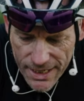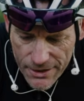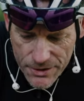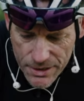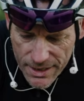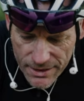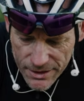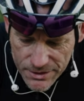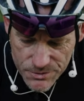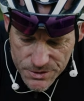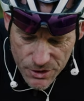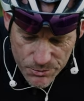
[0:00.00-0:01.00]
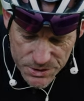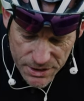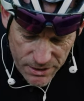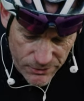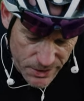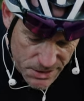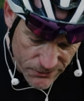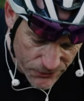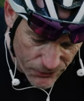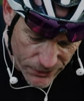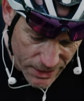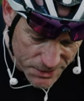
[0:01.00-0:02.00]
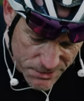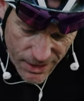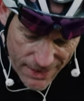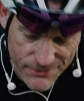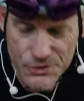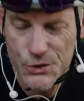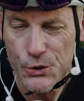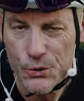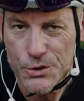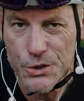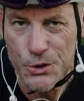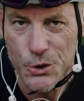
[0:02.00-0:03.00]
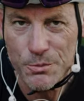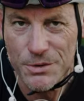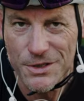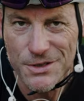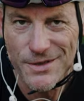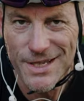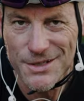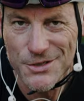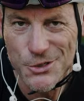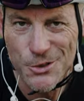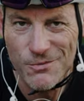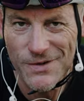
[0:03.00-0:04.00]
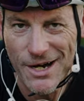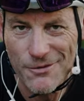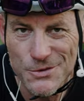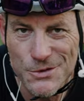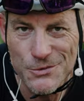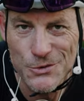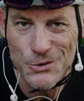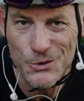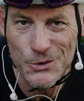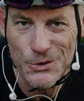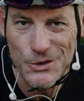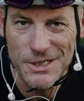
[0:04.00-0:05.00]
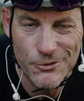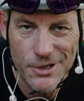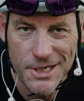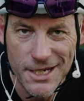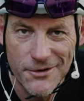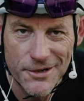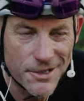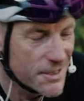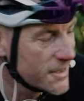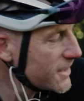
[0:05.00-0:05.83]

down, and there was no particular reason for it. I have a tube, and then the tube valve was too short. Rookie error.